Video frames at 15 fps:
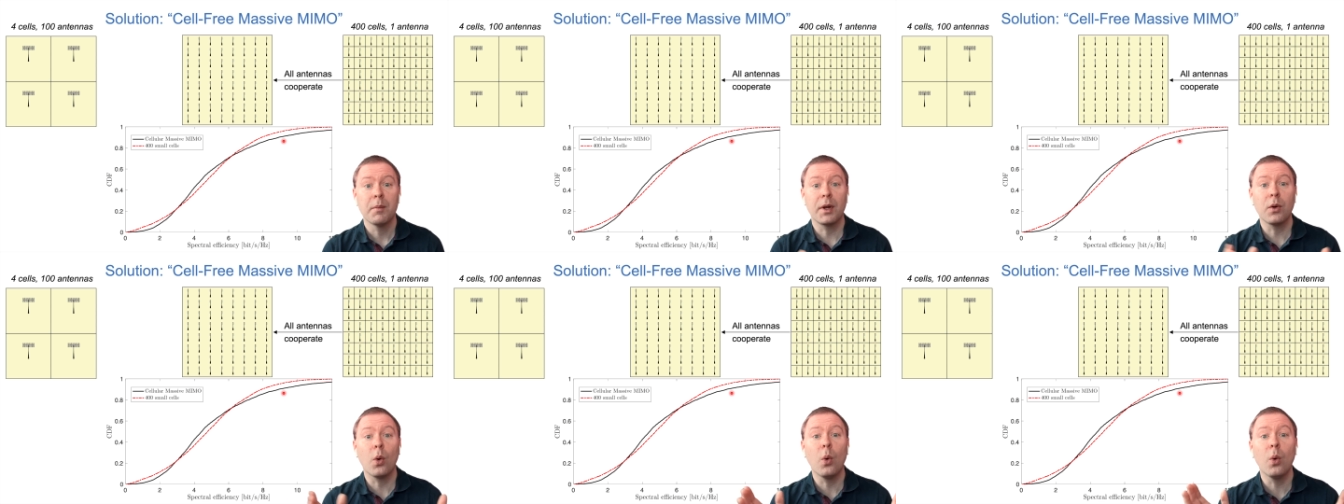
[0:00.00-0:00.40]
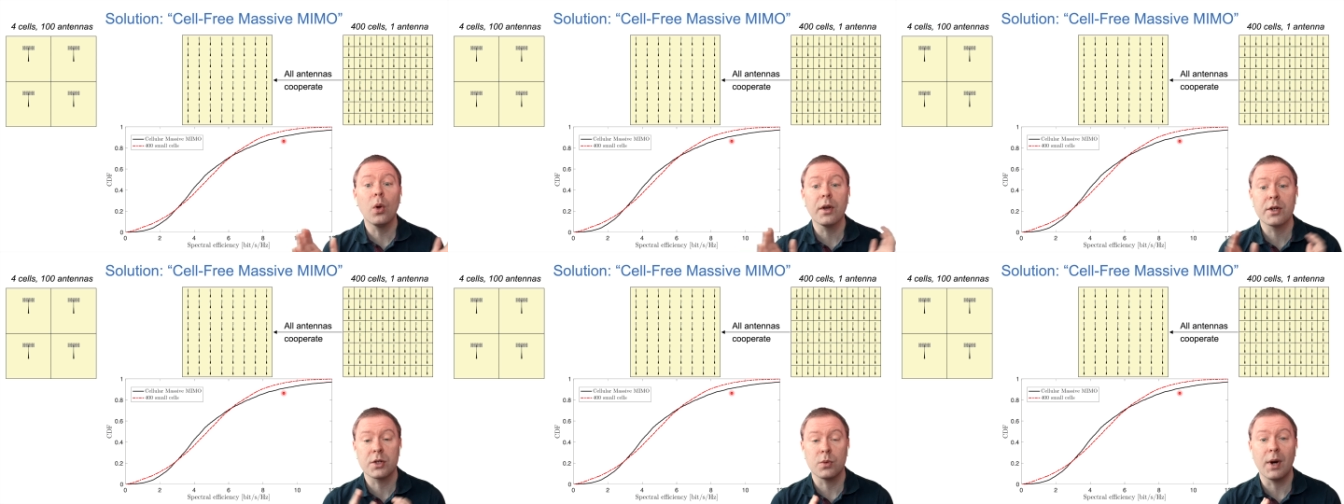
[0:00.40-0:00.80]
but all
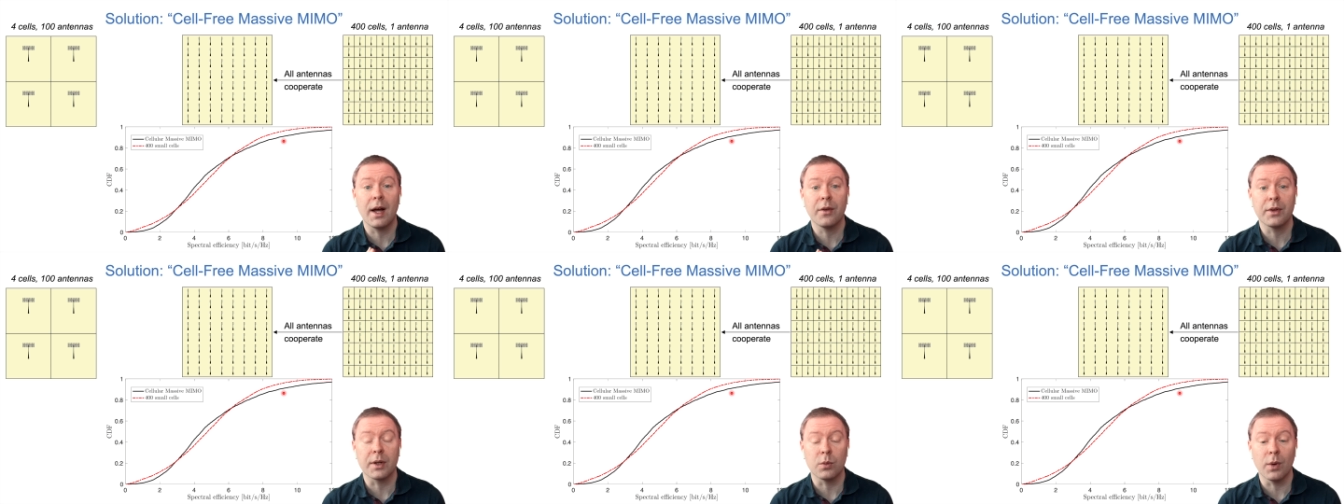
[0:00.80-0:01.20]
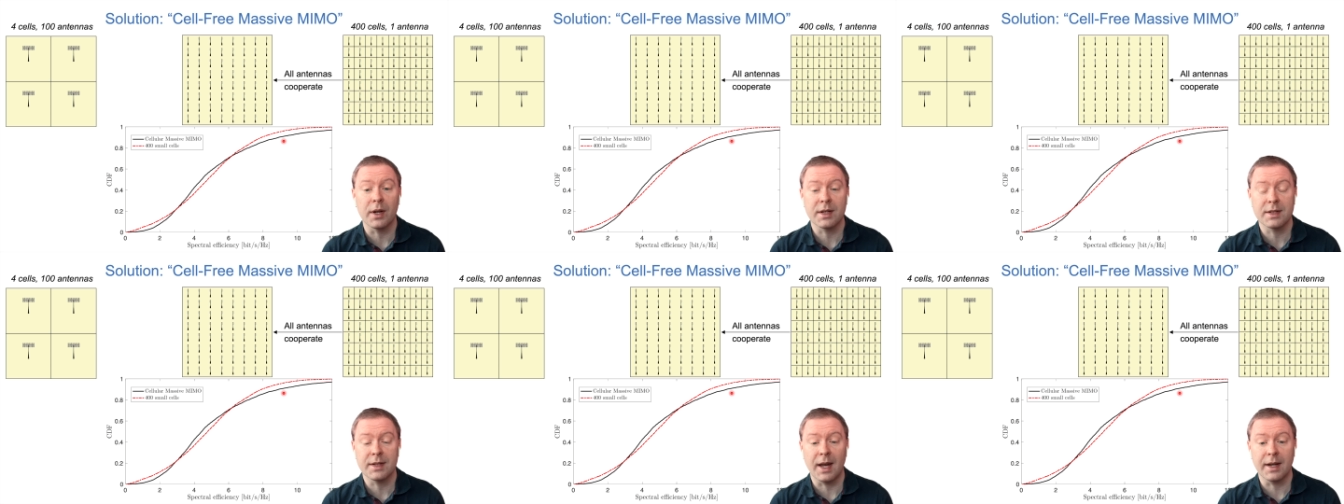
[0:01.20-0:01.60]
the surrounding
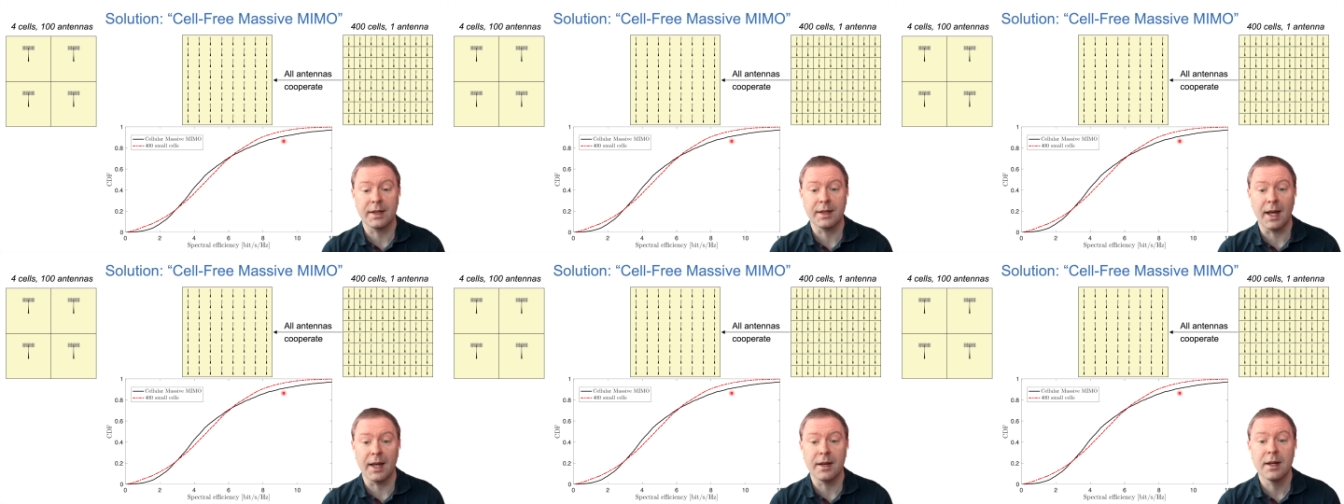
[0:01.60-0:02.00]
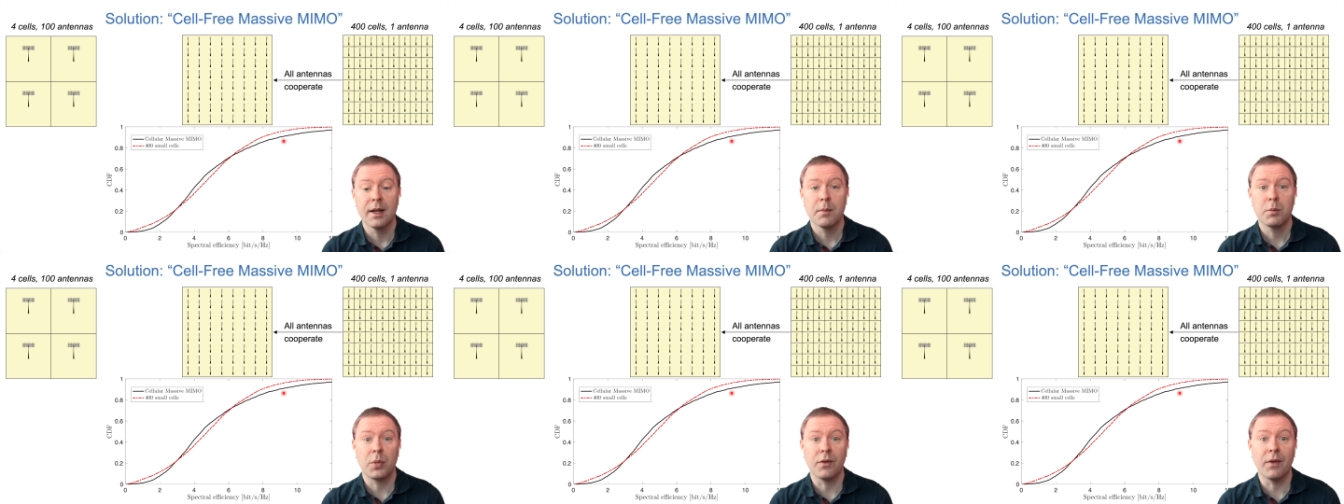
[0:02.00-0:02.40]
ones that can
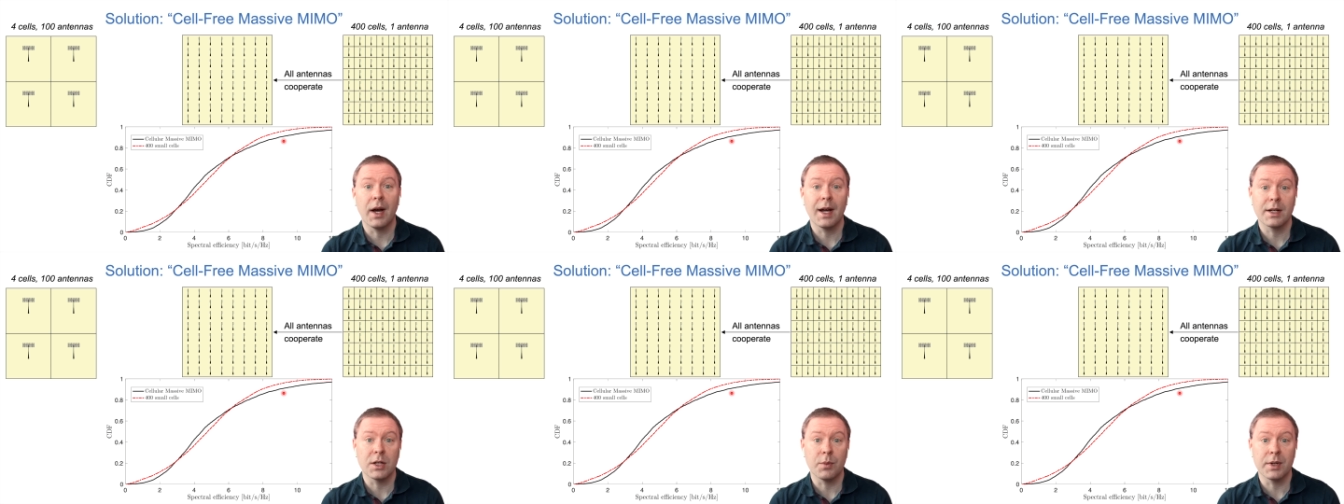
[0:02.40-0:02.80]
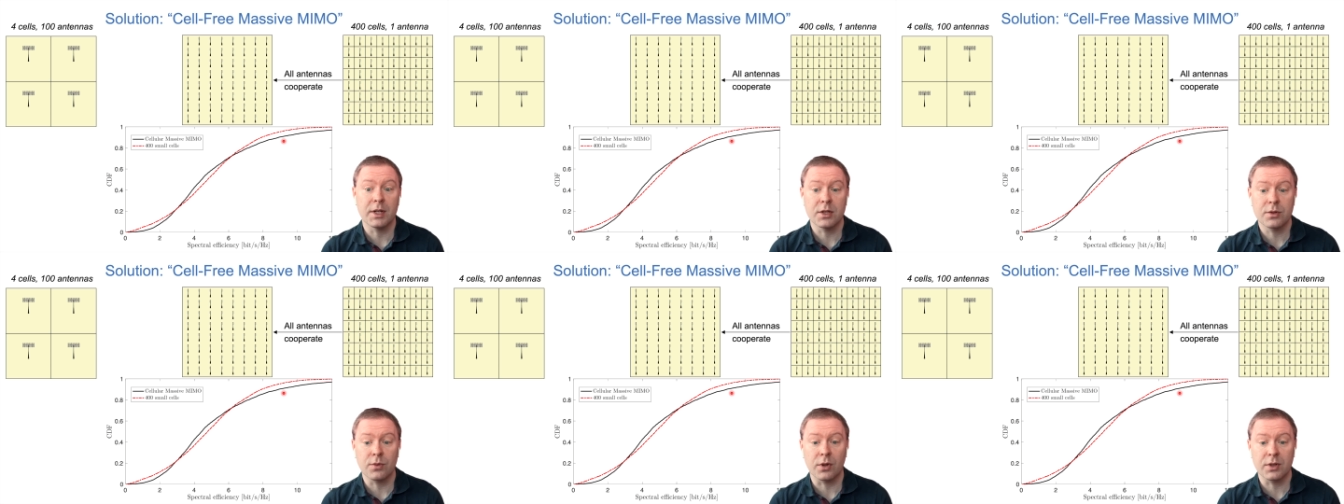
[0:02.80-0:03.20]
provide you with
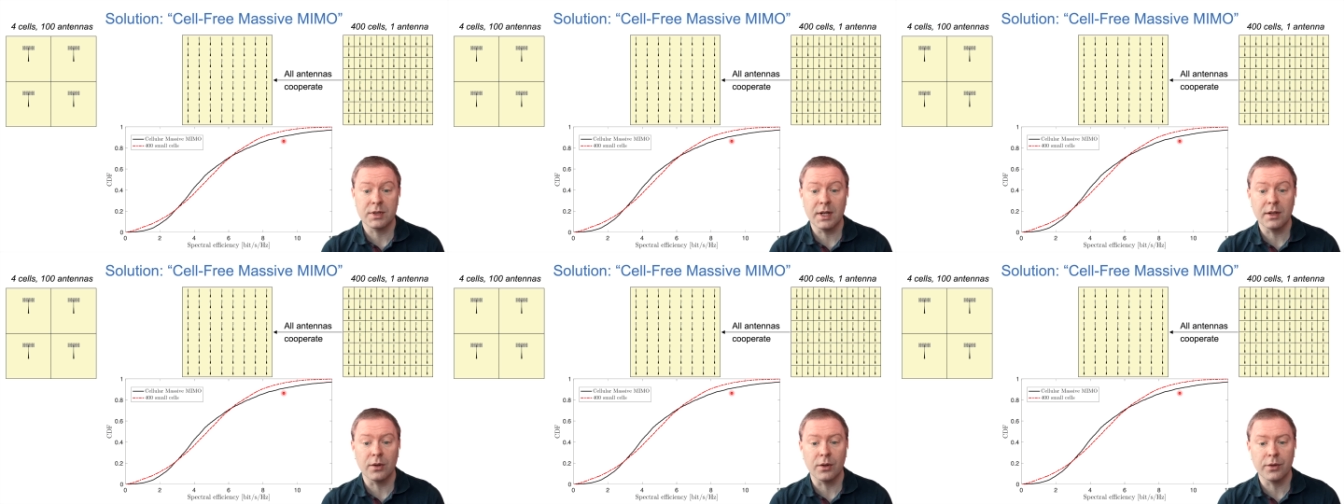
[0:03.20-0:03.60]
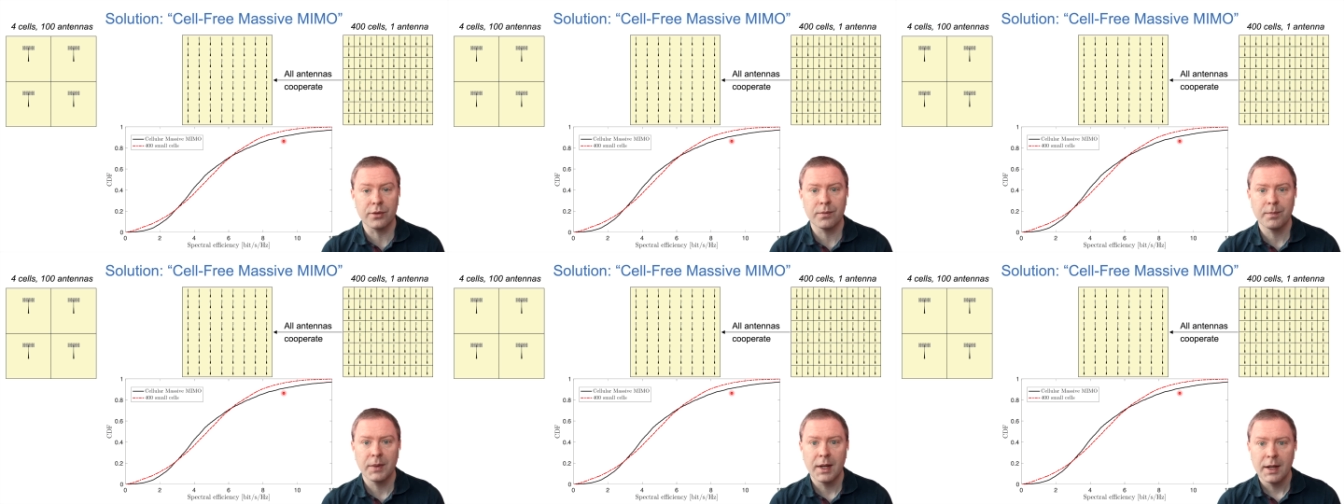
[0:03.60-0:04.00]
the strong signals.